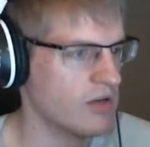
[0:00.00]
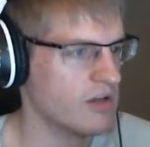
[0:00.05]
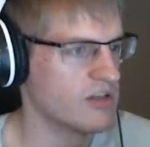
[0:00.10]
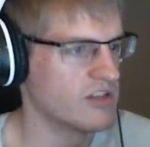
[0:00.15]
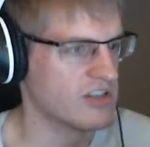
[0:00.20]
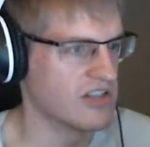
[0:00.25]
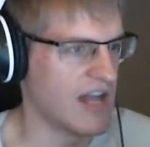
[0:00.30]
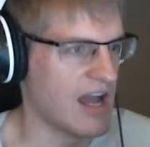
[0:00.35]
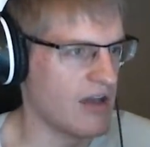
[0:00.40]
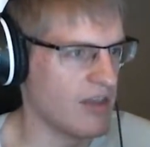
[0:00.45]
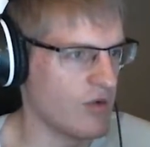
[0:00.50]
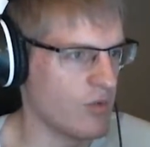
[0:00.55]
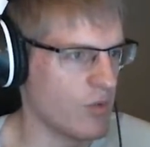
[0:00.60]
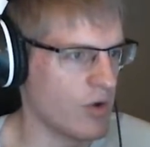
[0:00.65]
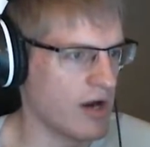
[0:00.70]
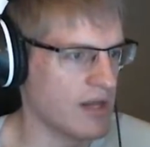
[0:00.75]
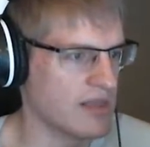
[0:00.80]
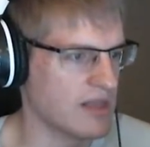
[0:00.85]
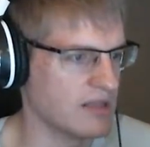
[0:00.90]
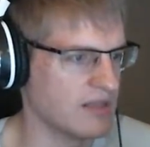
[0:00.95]
So now that
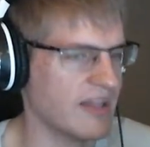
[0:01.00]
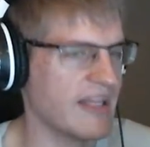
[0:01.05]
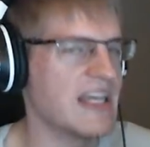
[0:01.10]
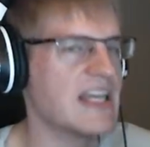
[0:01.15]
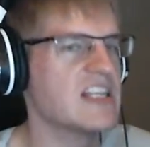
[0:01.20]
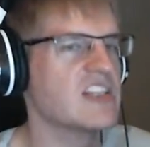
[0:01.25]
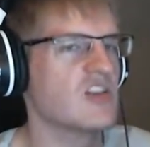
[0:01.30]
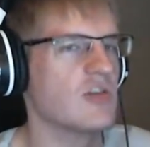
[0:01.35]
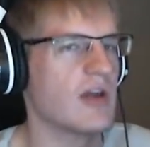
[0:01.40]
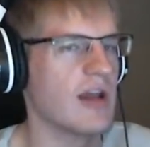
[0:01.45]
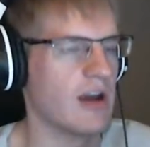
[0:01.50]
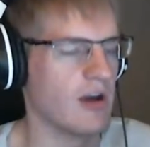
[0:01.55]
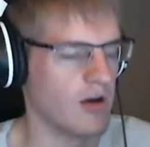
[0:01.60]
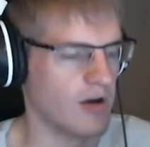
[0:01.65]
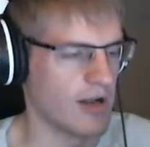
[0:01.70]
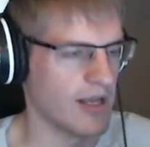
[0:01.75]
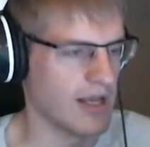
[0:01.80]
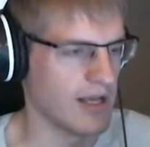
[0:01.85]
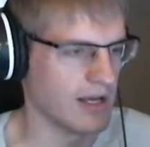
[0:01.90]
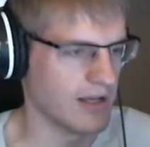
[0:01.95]
we're in the laser
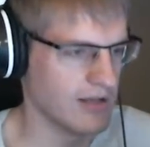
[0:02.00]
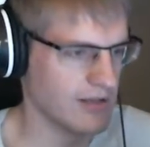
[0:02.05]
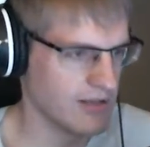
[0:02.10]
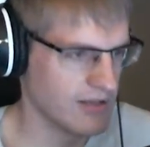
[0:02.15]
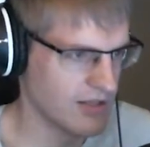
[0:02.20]
area,